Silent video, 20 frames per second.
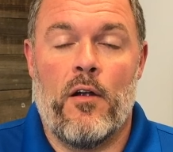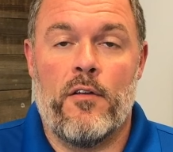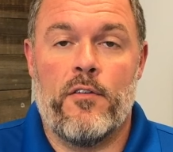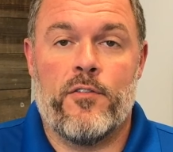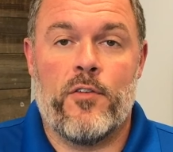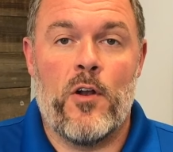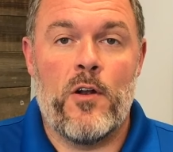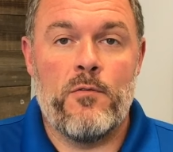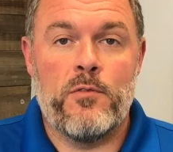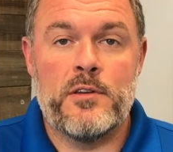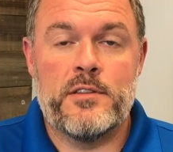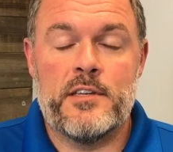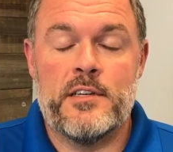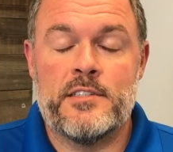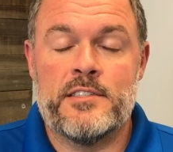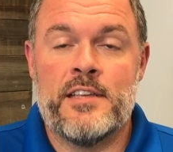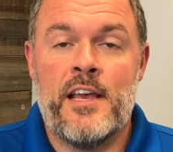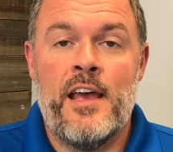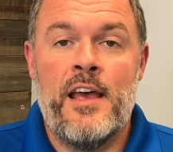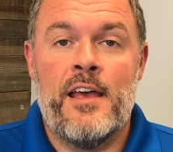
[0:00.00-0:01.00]
serve with
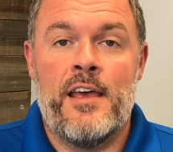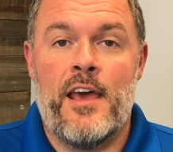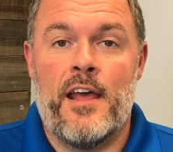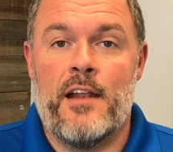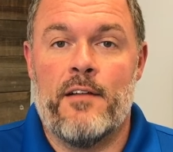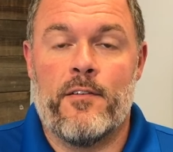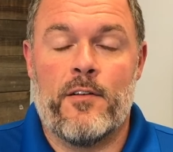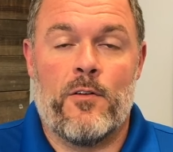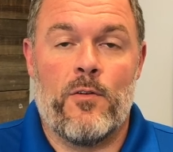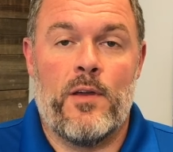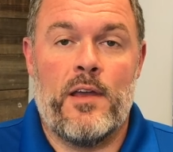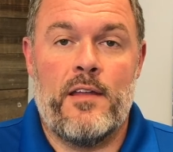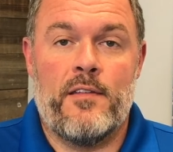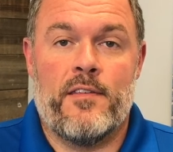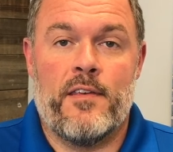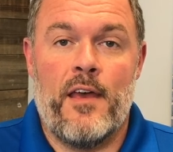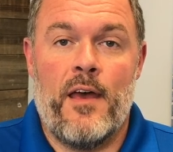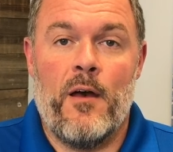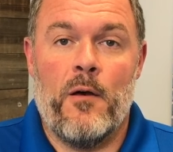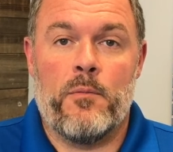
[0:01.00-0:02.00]
us and have
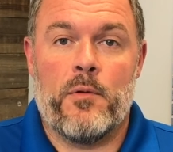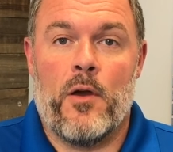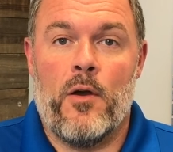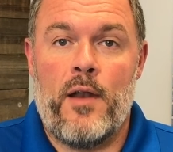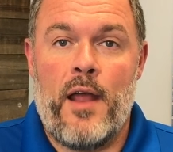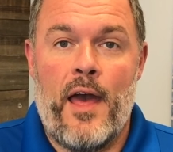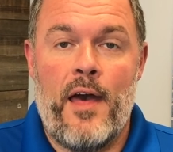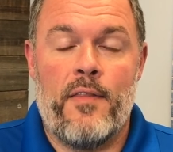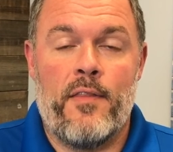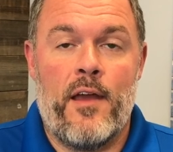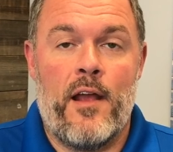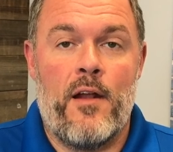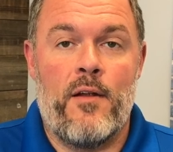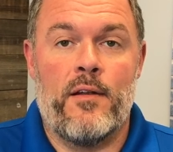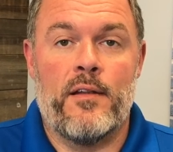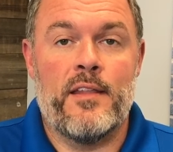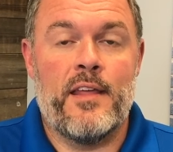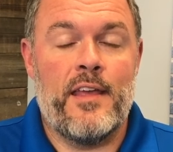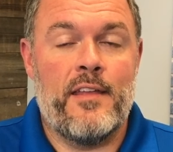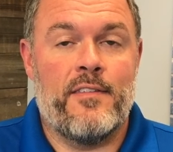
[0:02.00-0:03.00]
agreed to help go down
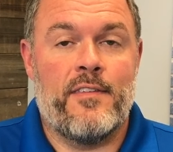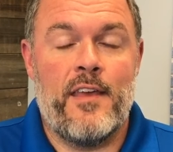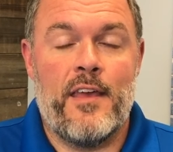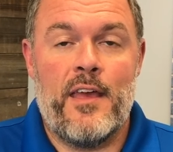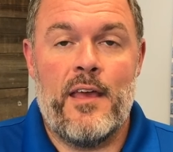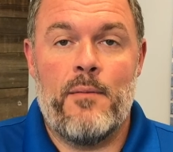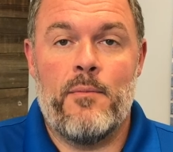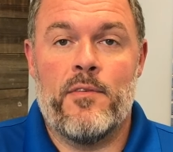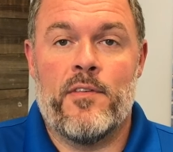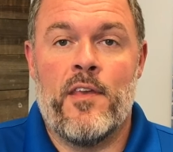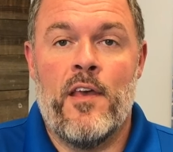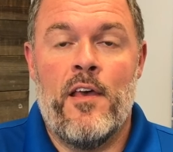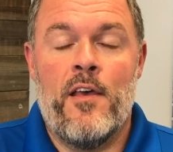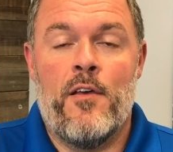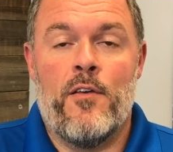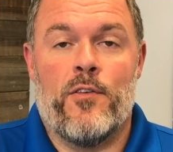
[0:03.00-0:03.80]
there and lead teams.